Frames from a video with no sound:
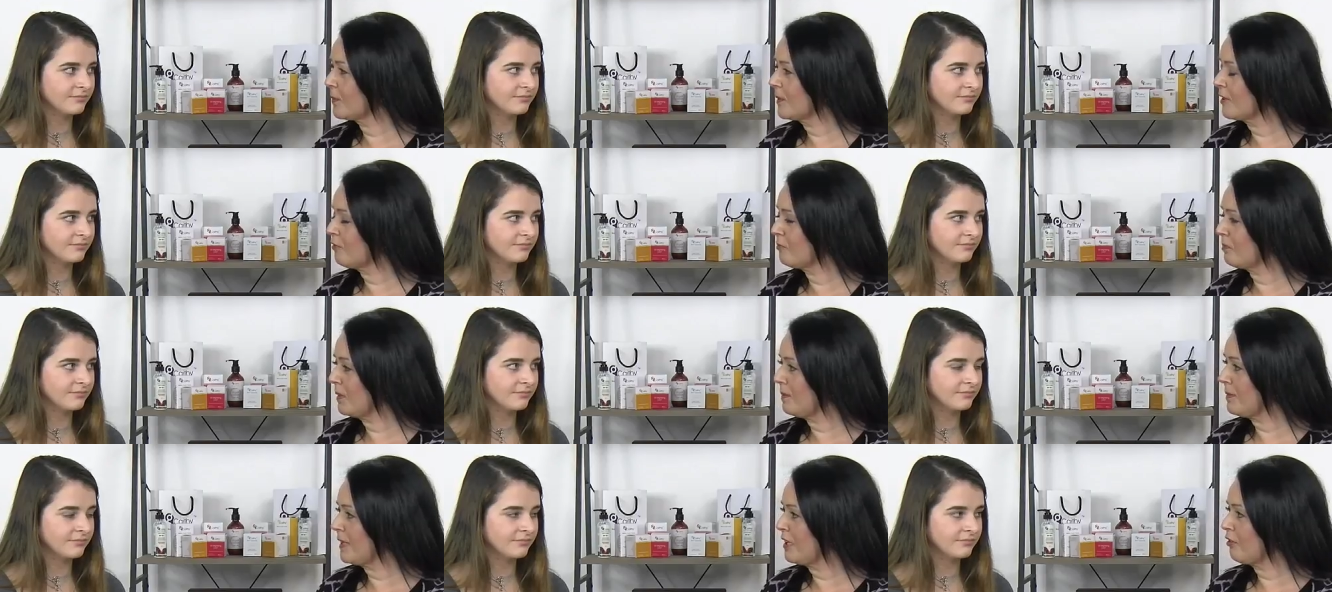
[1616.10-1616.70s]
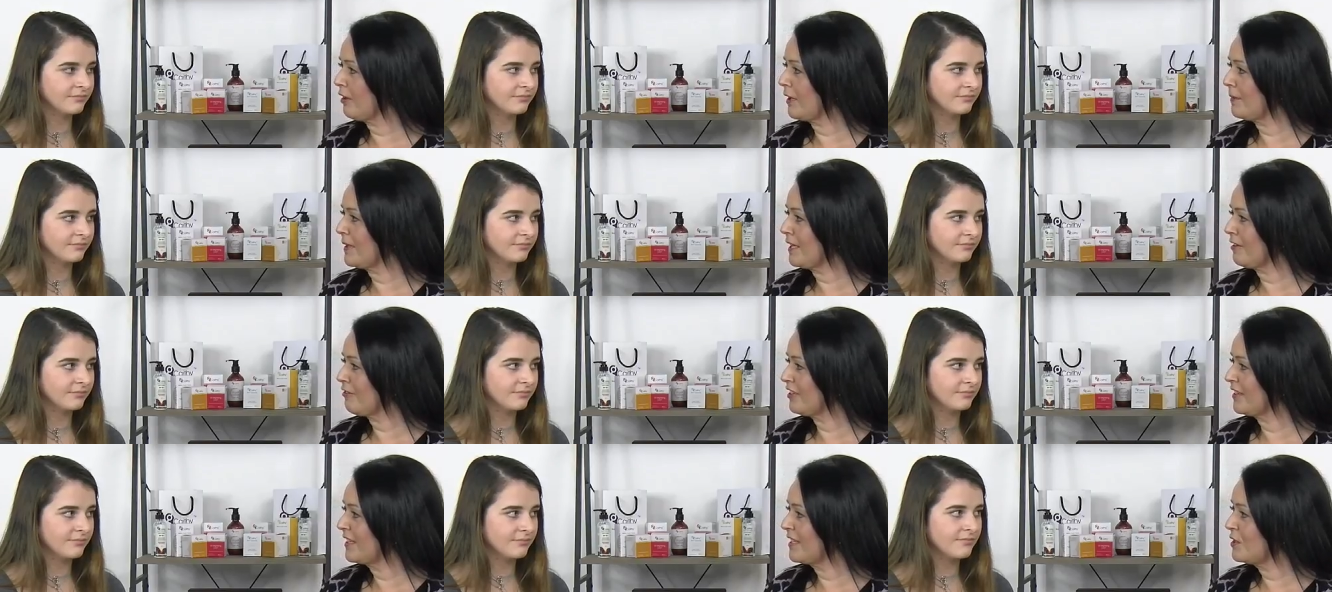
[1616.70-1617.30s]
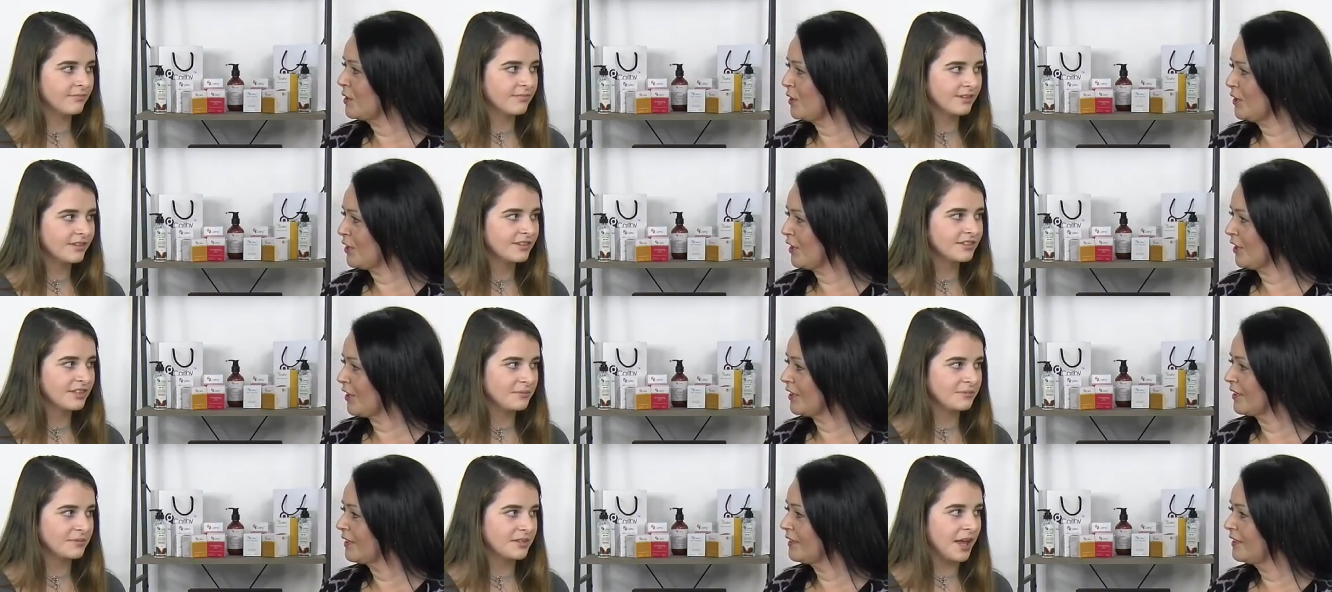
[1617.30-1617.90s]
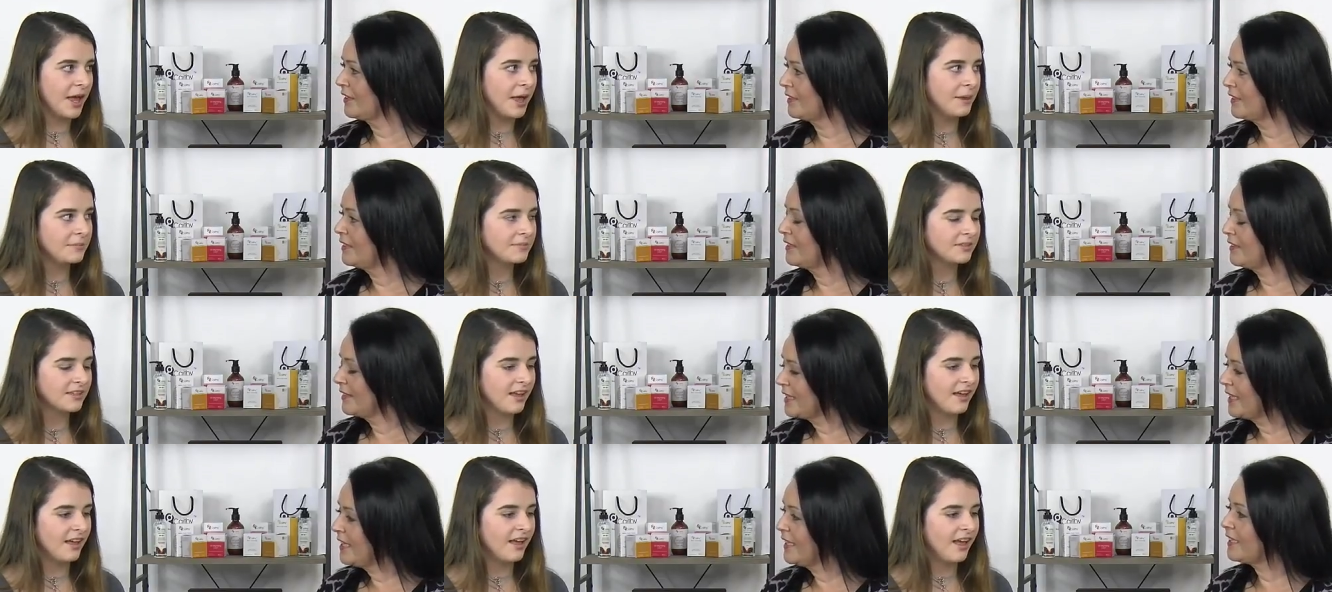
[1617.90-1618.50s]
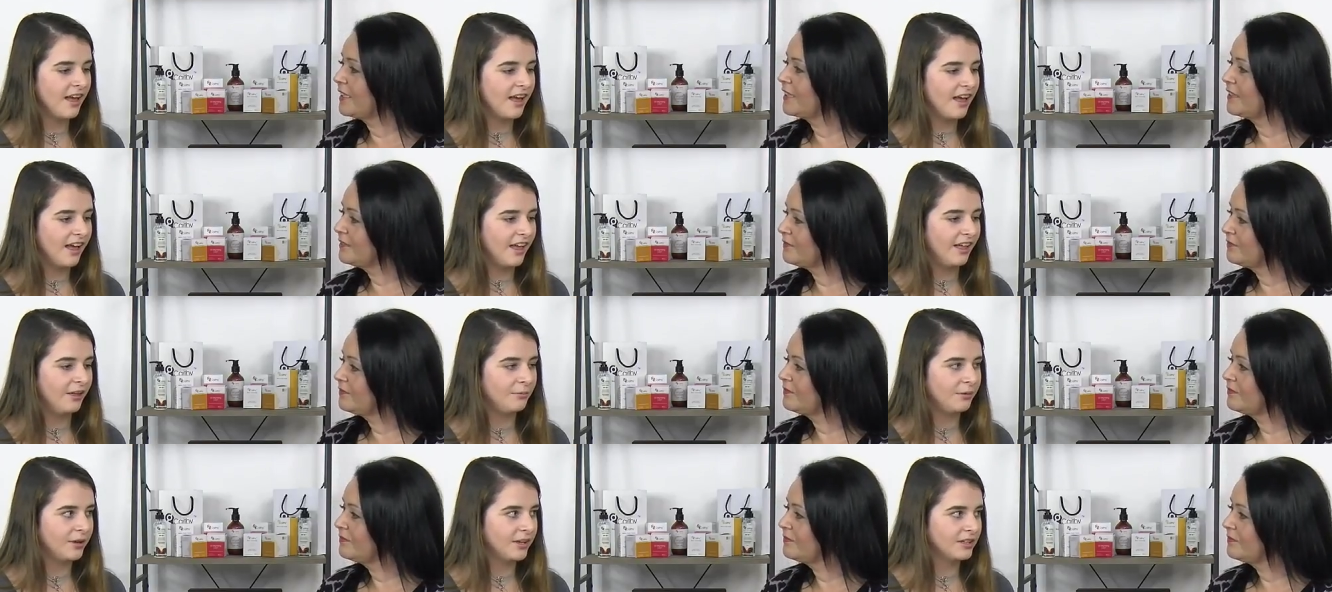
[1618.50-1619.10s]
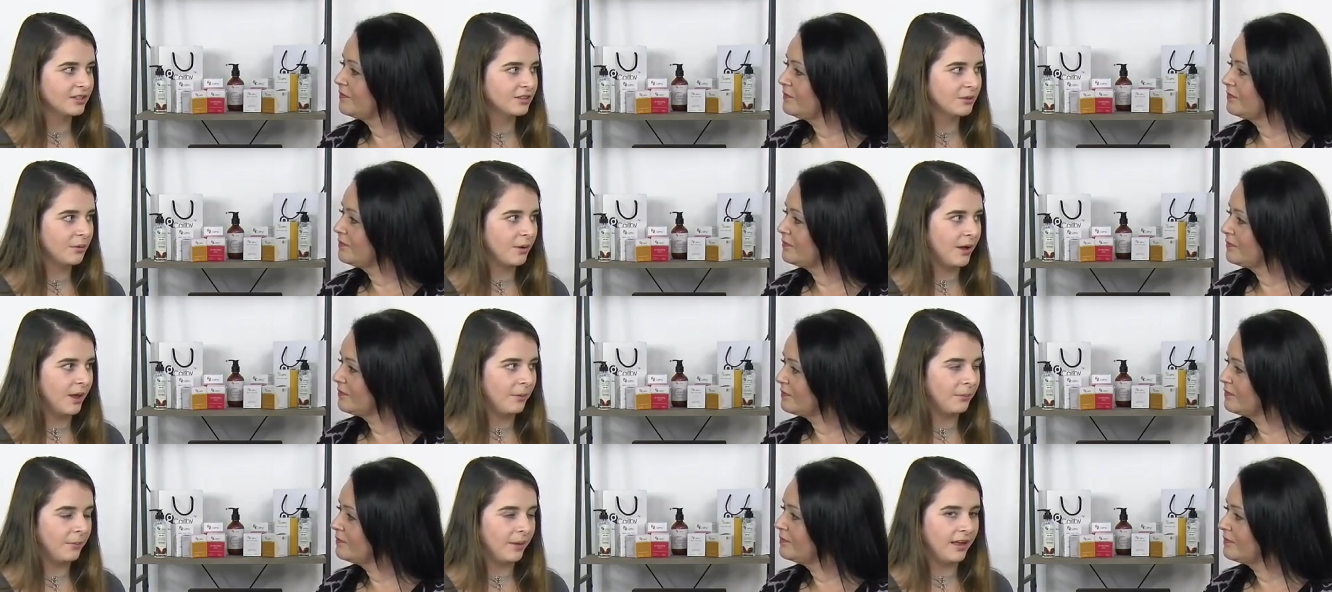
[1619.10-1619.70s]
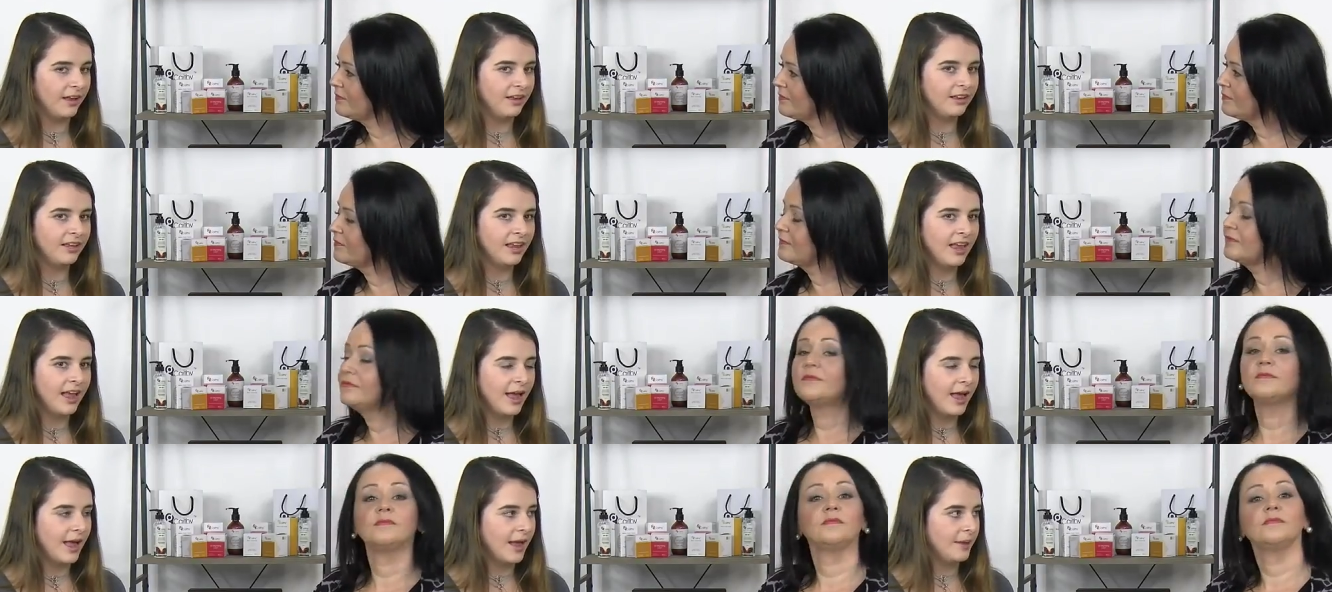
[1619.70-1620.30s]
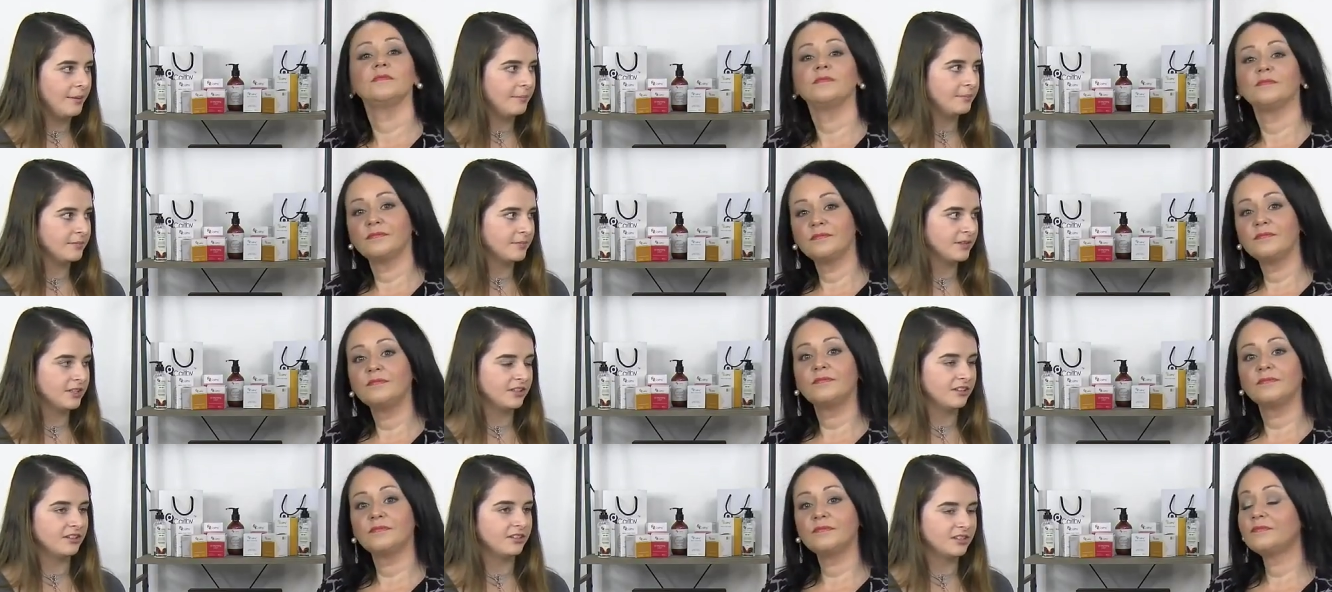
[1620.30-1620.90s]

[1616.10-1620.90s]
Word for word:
Speaker 1: bit of BB cream here and there, don't you? Sometimes. Yeah.
Speaker 2: It works quite well um, to